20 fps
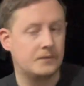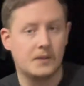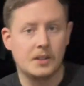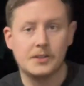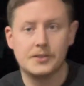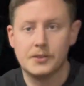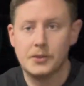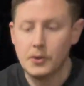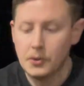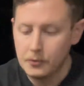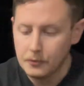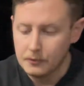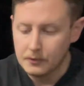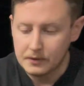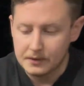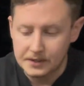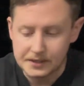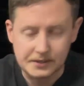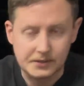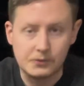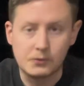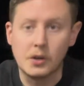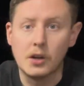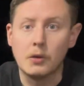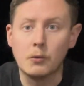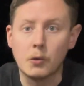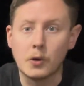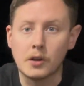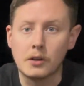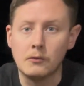so this is what I'm
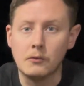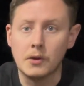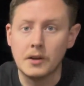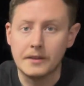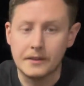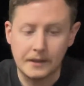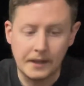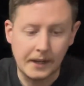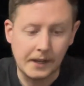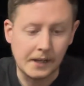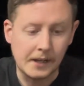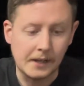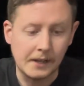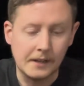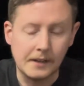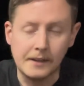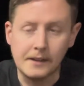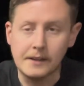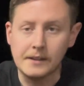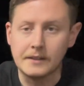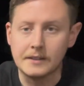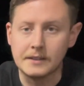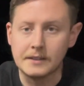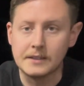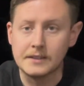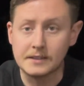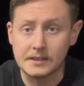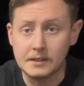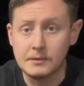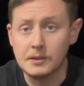working with, and
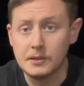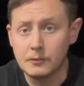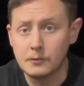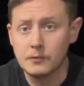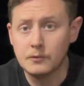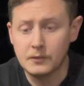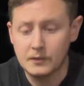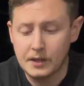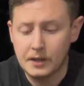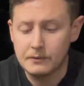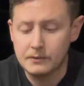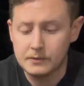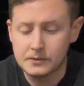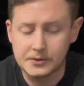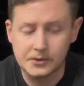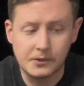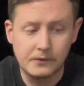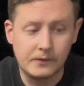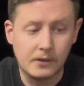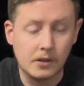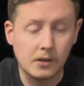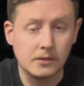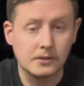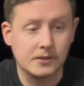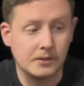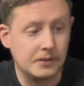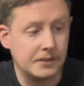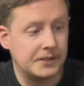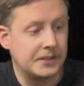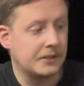it's going to be helpful so far. So
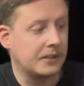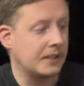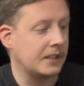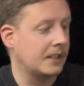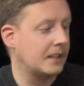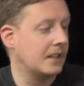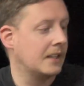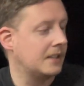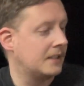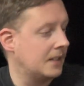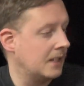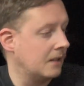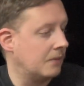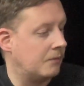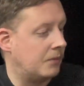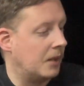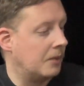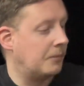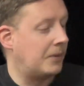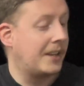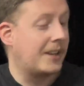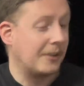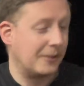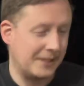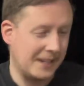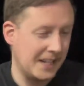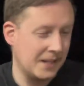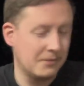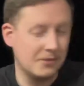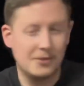until I get that a bigger
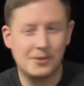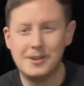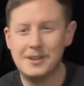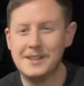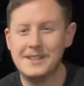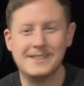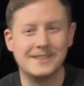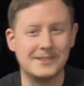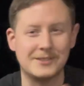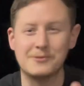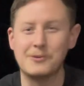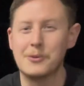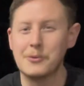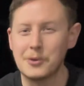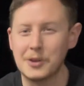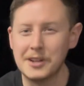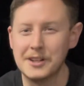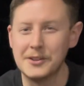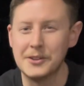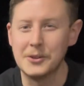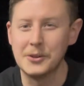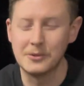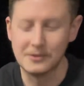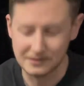table, this is what we're going to do.